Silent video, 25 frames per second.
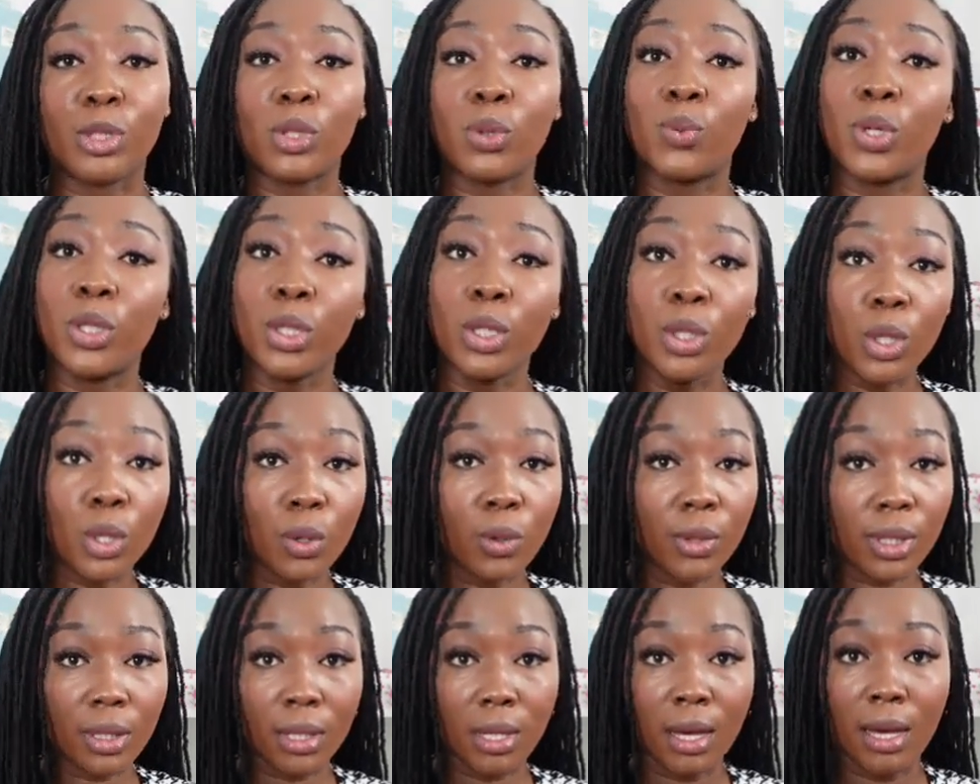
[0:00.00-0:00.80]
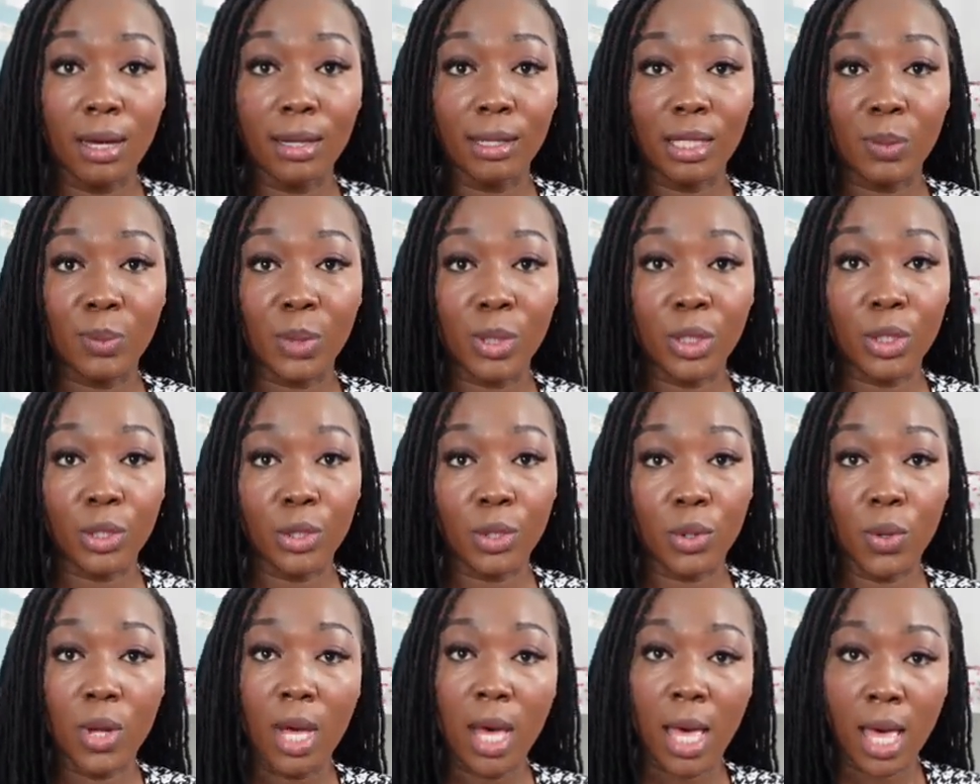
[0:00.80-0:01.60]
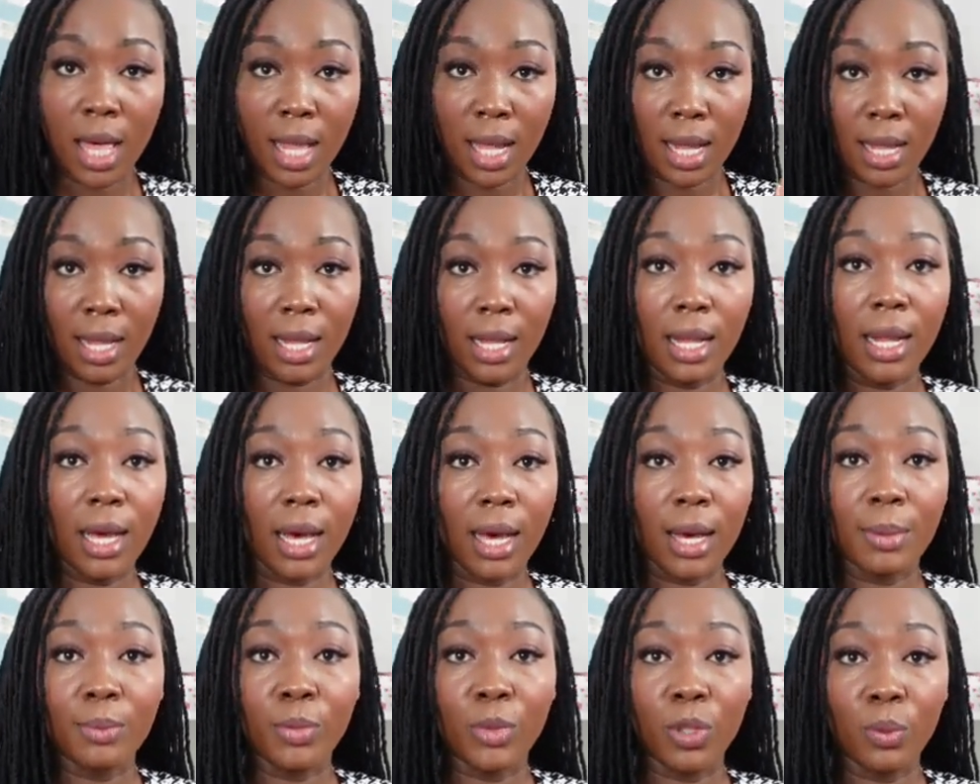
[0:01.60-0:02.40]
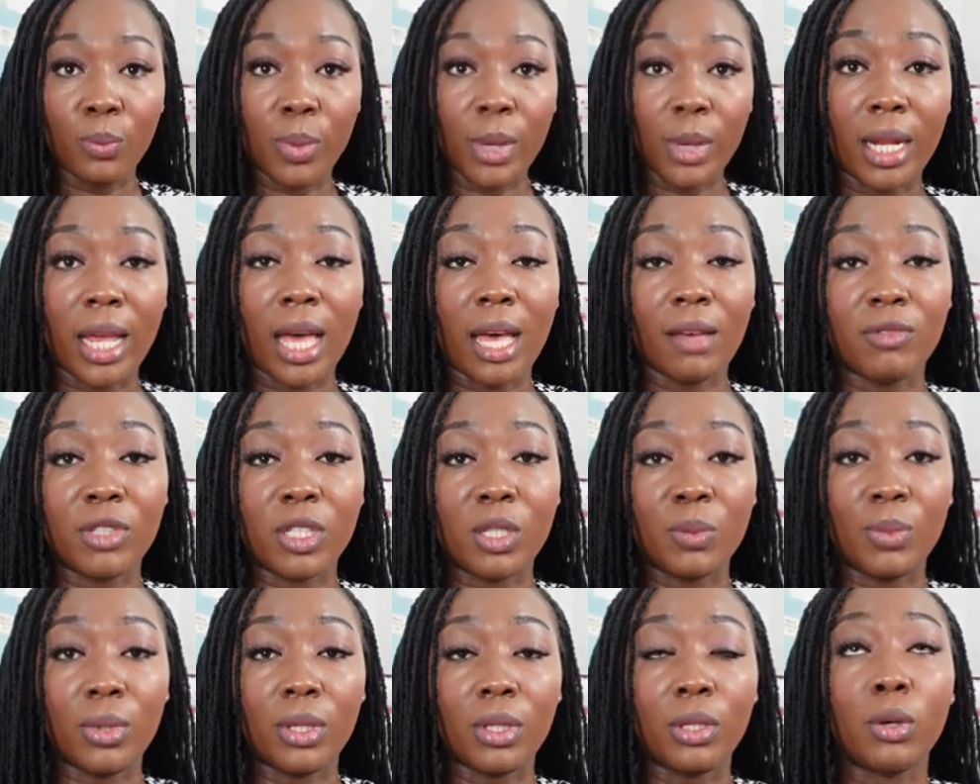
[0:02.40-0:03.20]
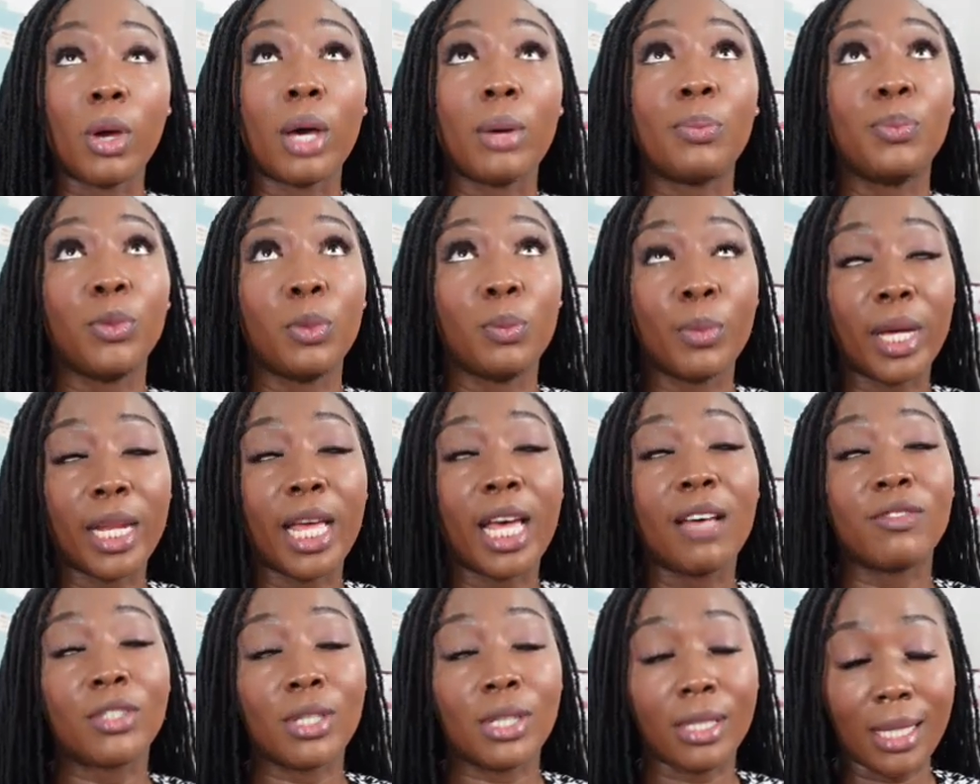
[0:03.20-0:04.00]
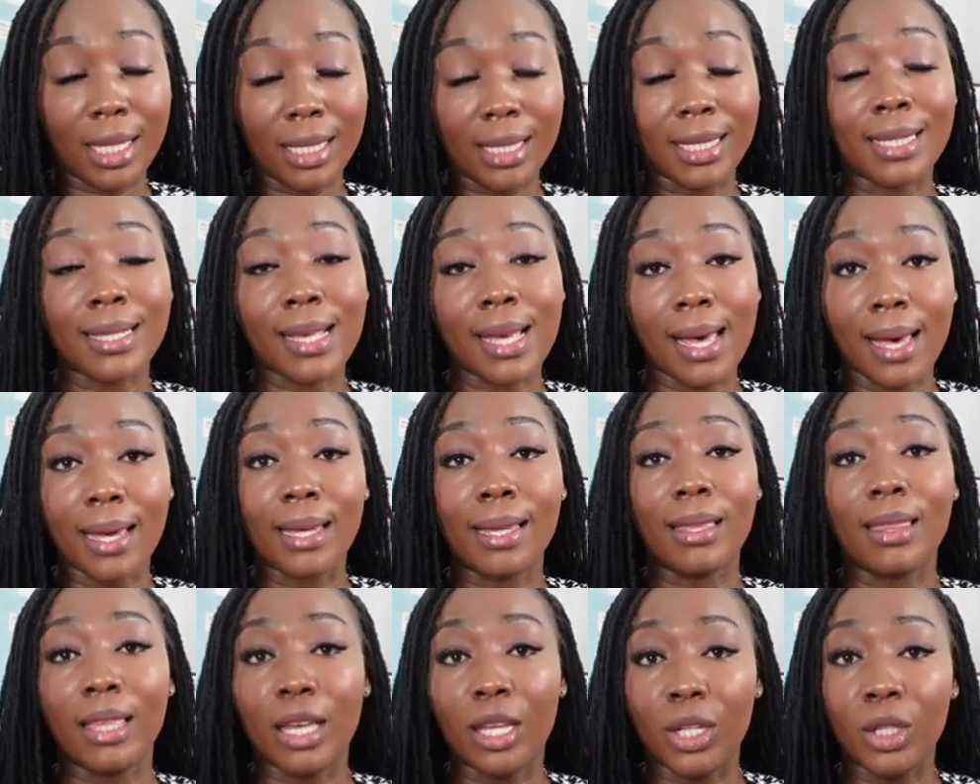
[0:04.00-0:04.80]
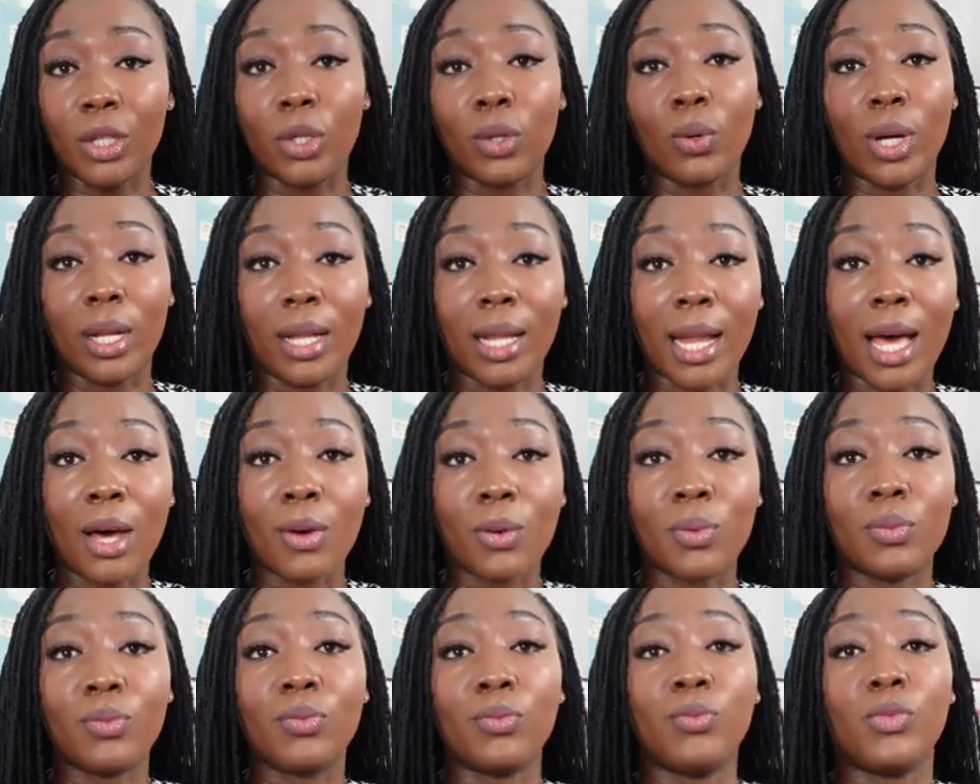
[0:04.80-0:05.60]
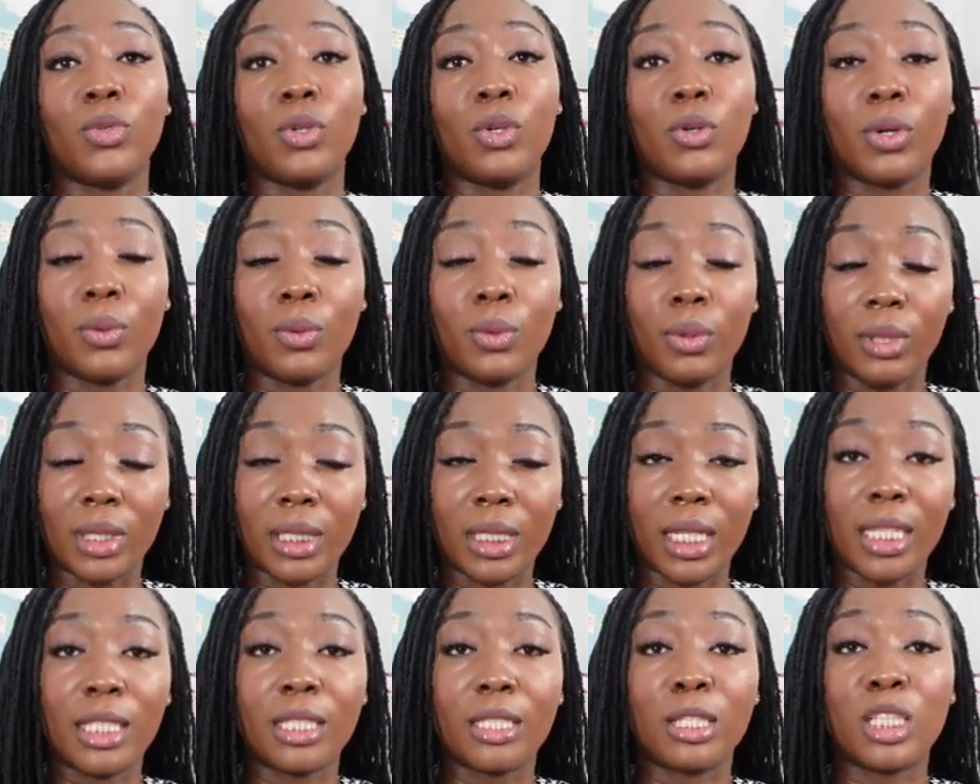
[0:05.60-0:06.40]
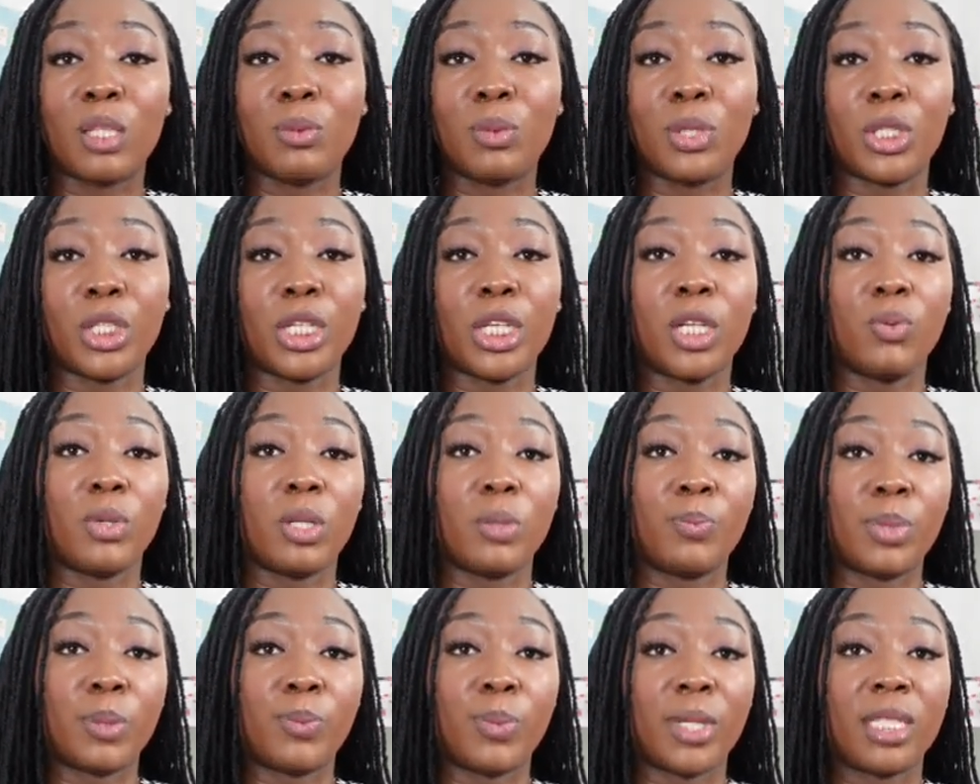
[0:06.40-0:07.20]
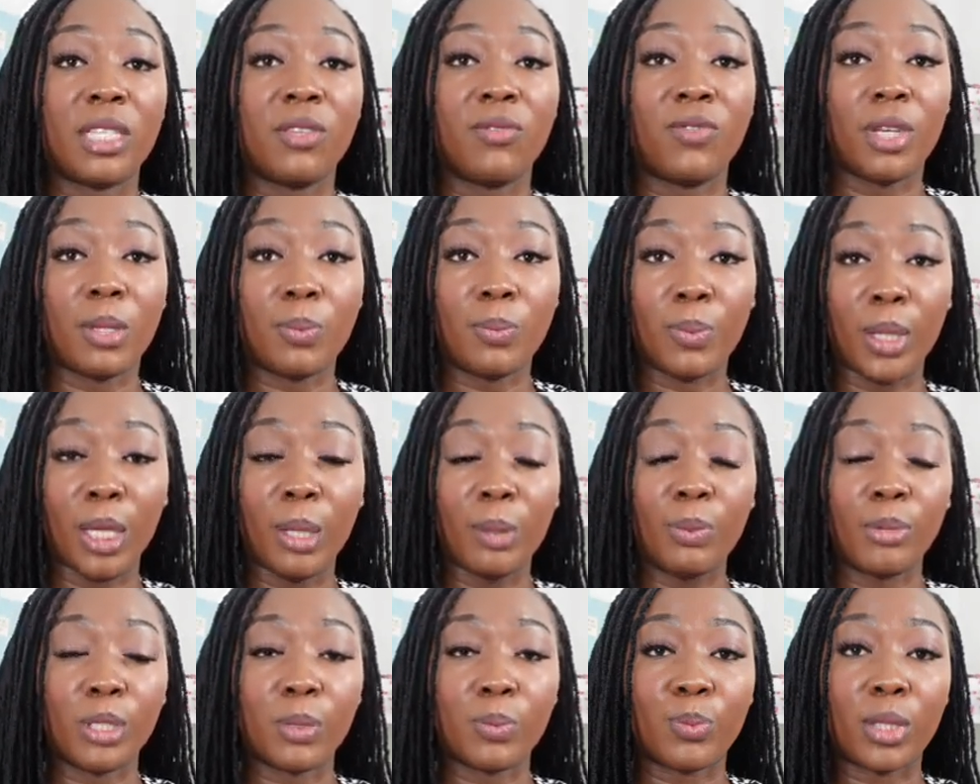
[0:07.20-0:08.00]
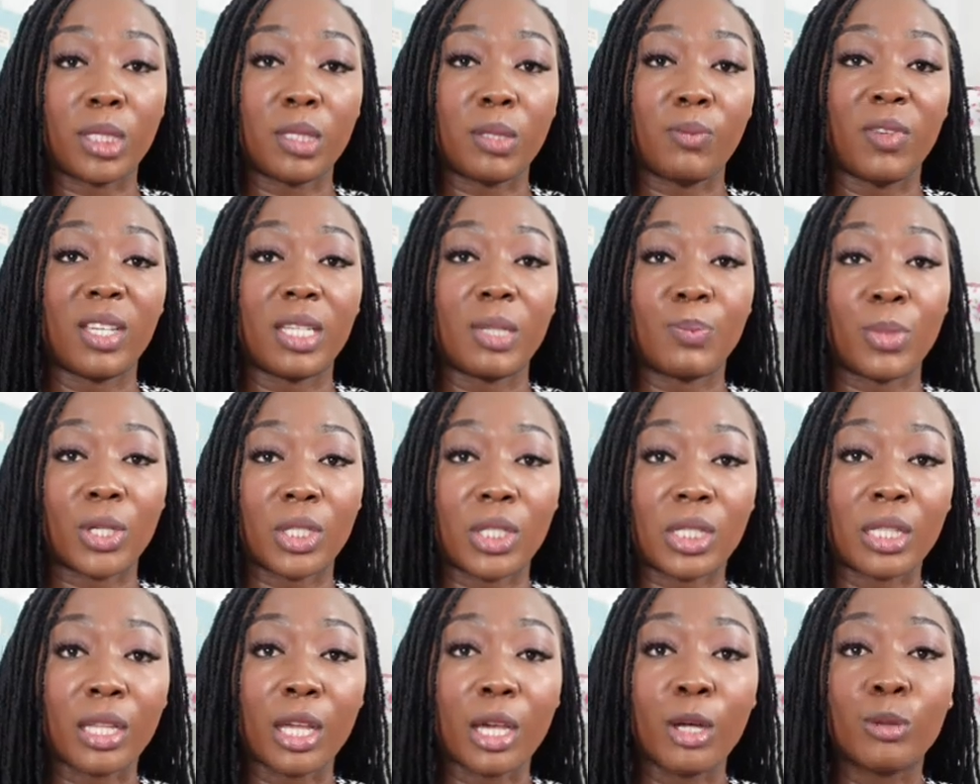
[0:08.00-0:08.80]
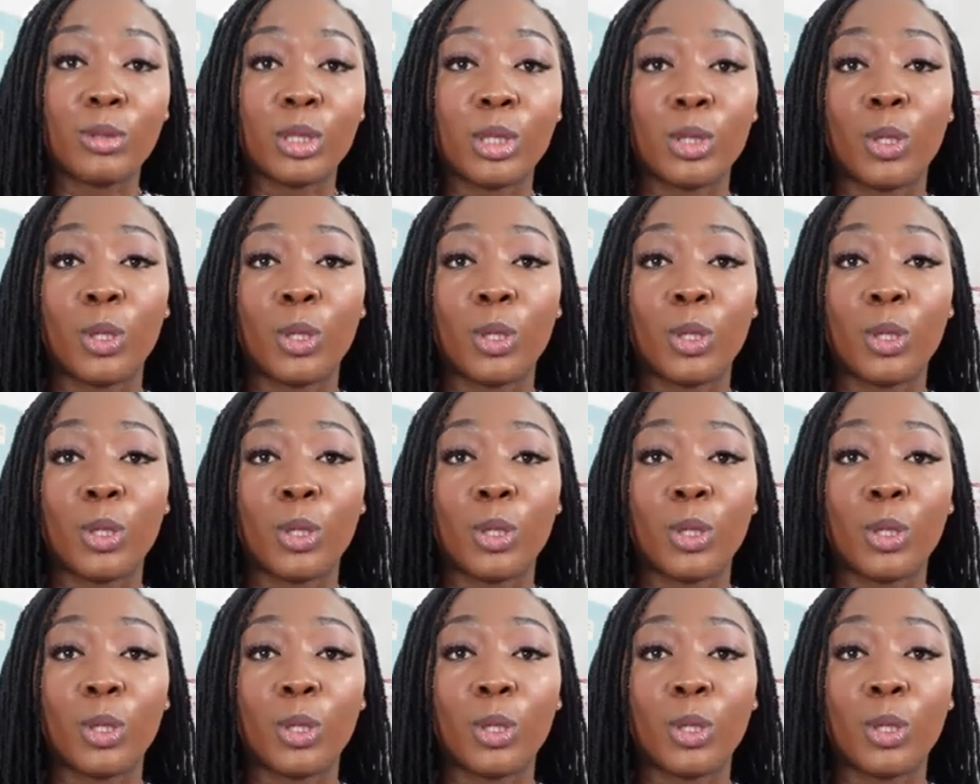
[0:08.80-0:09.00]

So when you go to the hospital, um, you have to be you, have, you might have to sign that you allow your data to be shared with specific people, specific personnel.